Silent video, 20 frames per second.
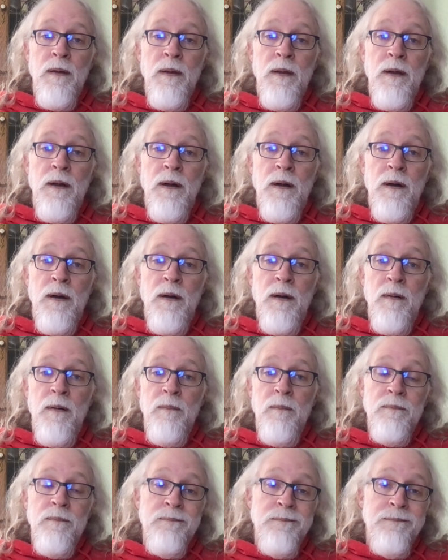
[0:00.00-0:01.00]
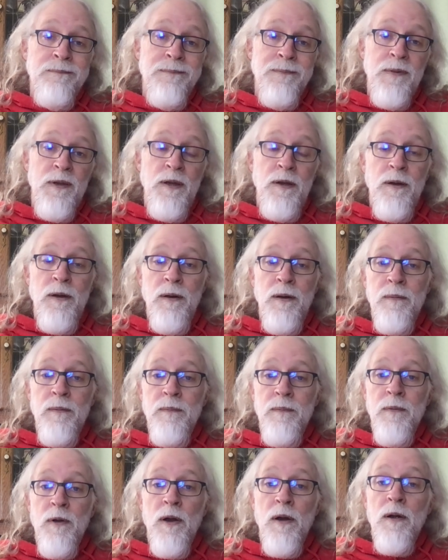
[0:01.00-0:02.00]
um, you know,
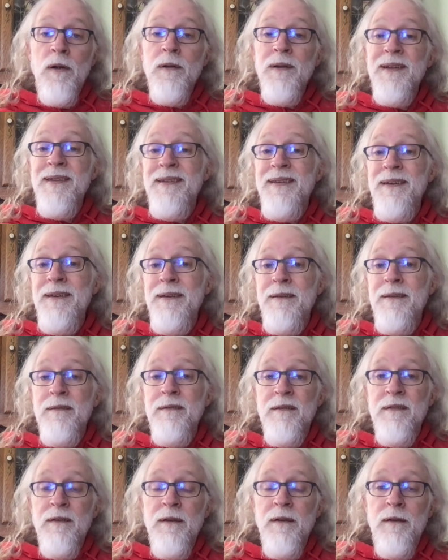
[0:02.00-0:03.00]
early teens,